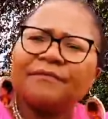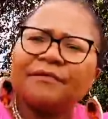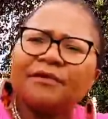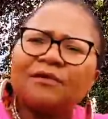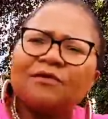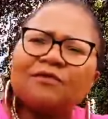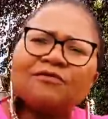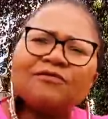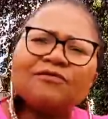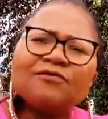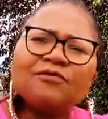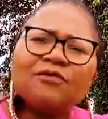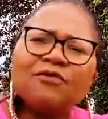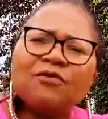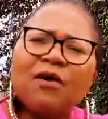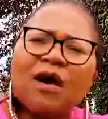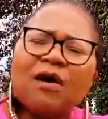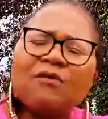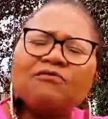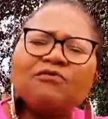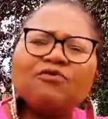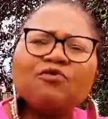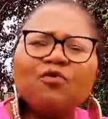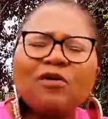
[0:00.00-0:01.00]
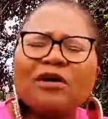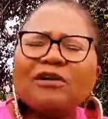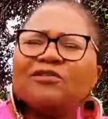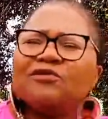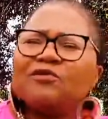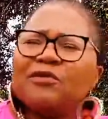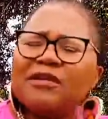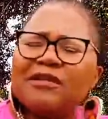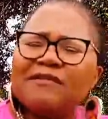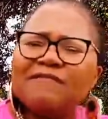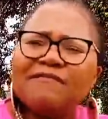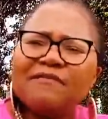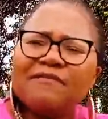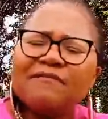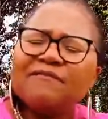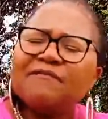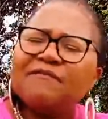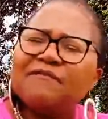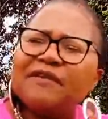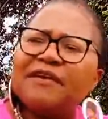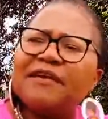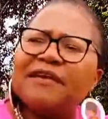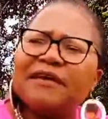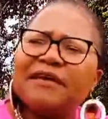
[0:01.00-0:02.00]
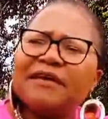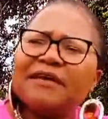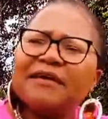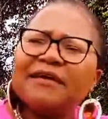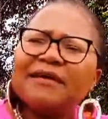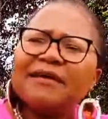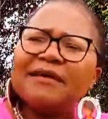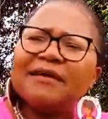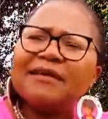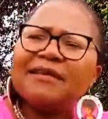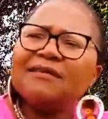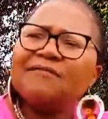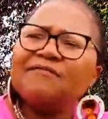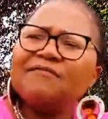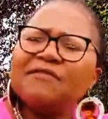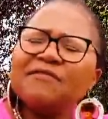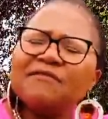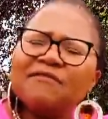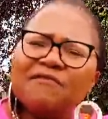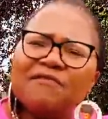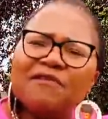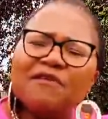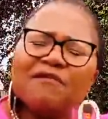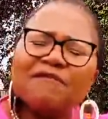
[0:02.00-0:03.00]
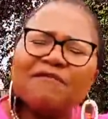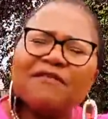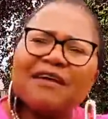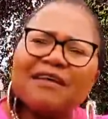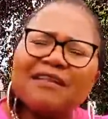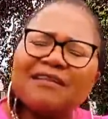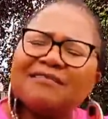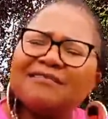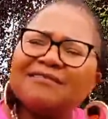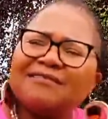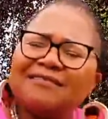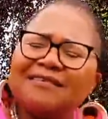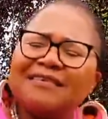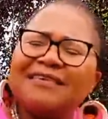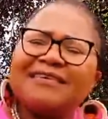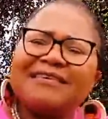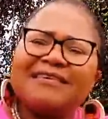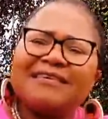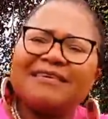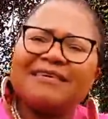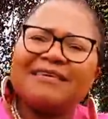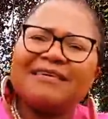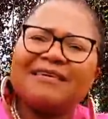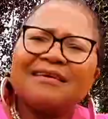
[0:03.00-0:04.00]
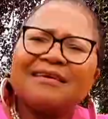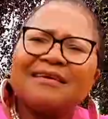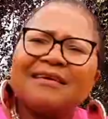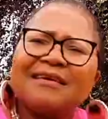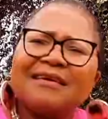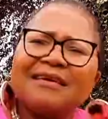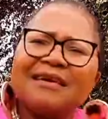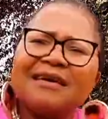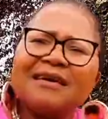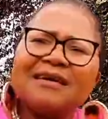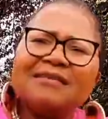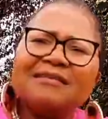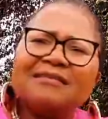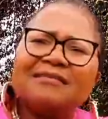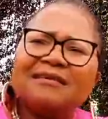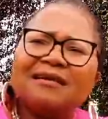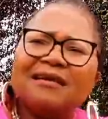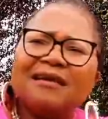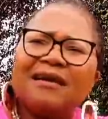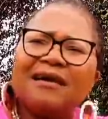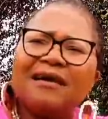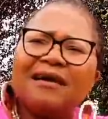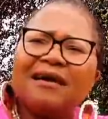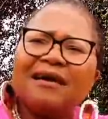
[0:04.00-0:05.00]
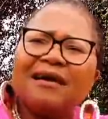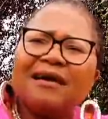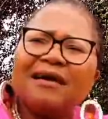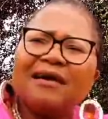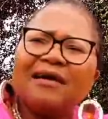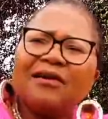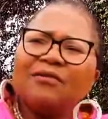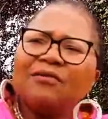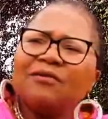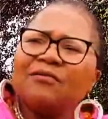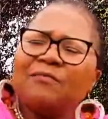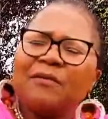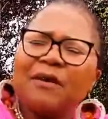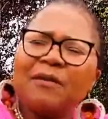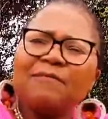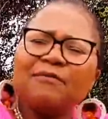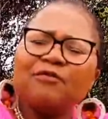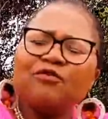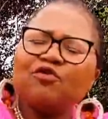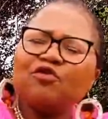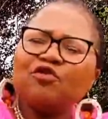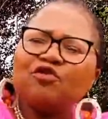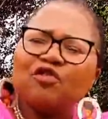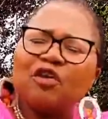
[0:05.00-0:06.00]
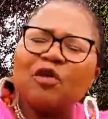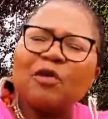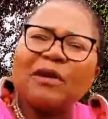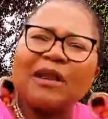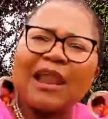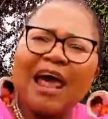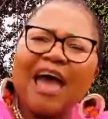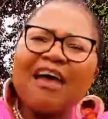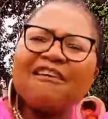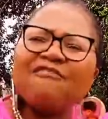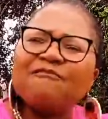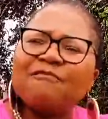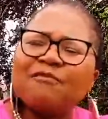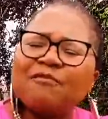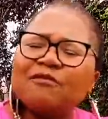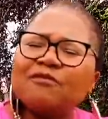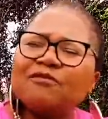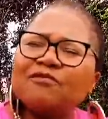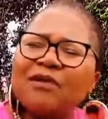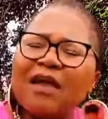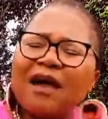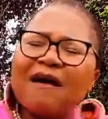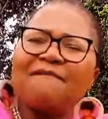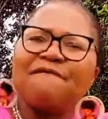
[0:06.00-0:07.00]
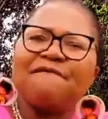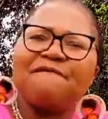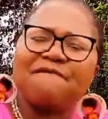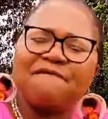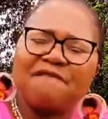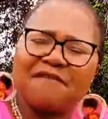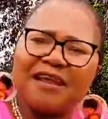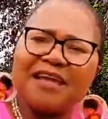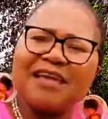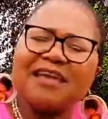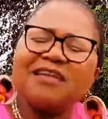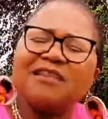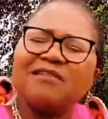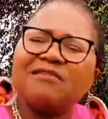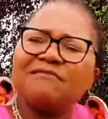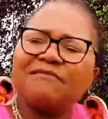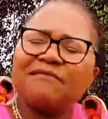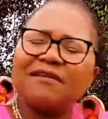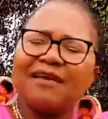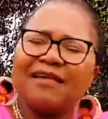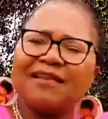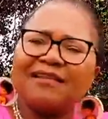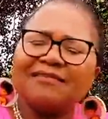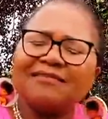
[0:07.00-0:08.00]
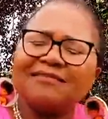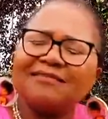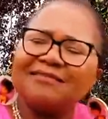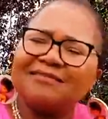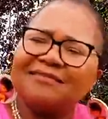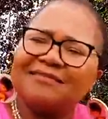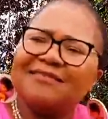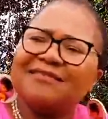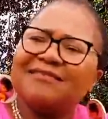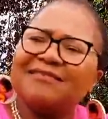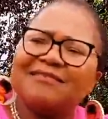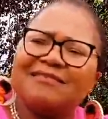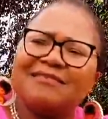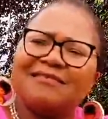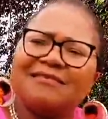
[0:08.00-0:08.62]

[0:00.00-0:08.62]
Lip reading: Also, why would you want to live in fear? Live in fear of getting sick and not be able to enjoy your life because you're afraid of getting sick.